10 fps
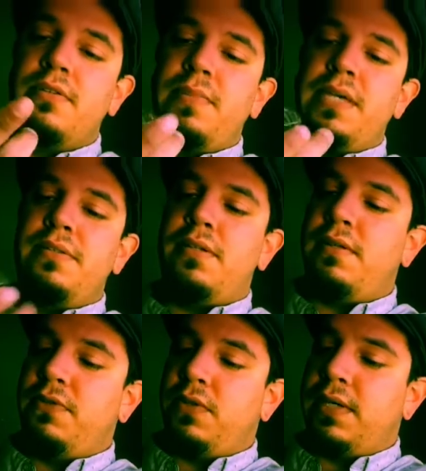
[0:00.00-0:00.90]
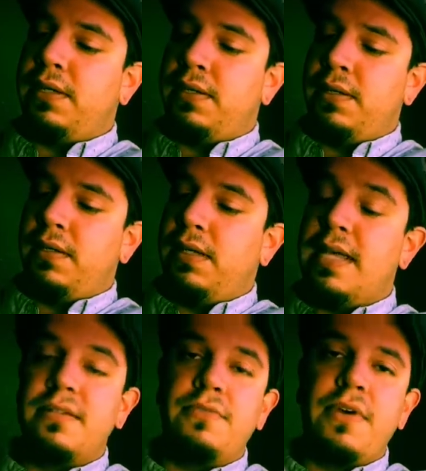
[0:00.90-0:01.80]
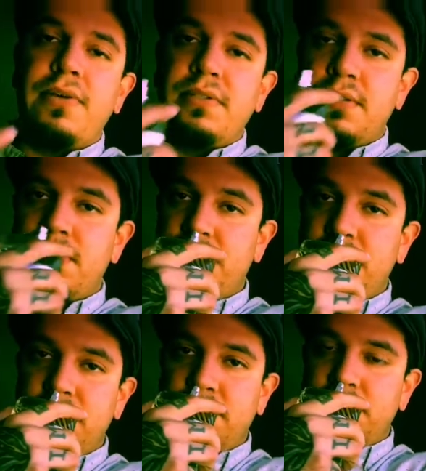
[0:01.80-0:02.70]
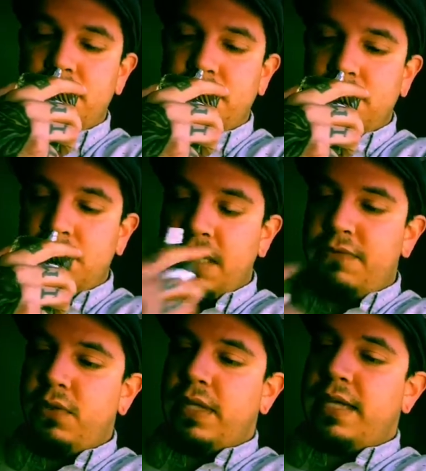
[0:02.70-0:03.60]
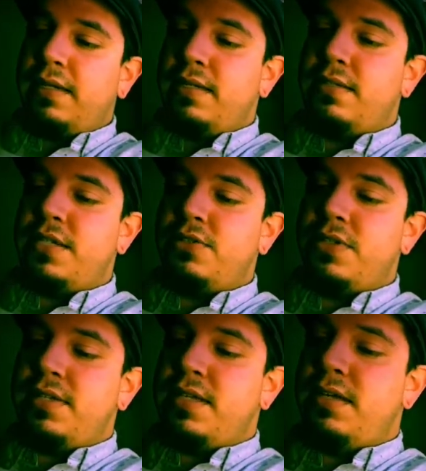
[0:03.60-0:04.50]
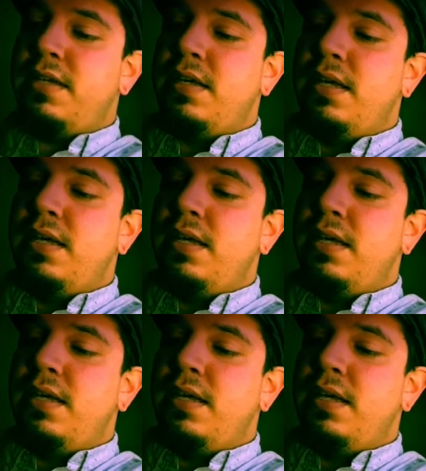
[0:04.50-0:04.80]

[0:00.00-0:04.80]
is amazing if you like classic fragrances. If you like citrusy,